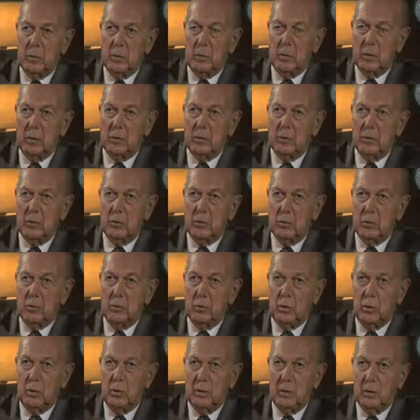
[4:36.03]
we wanted
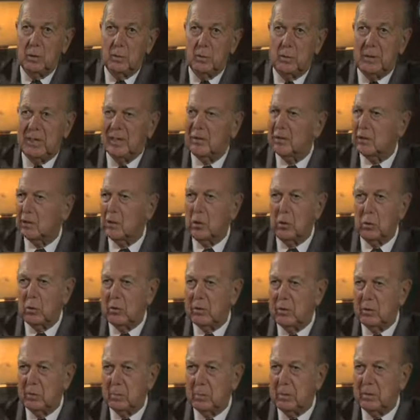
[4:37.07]
to be as
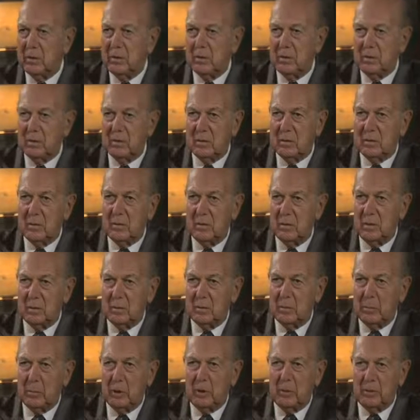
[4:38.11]
close as business
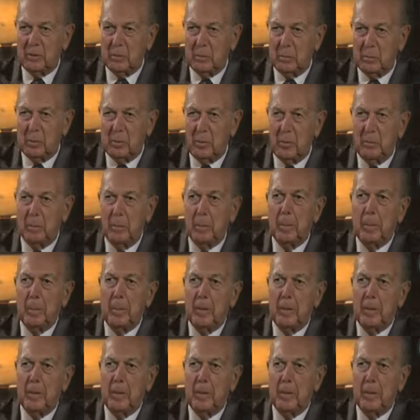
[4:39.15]
as possible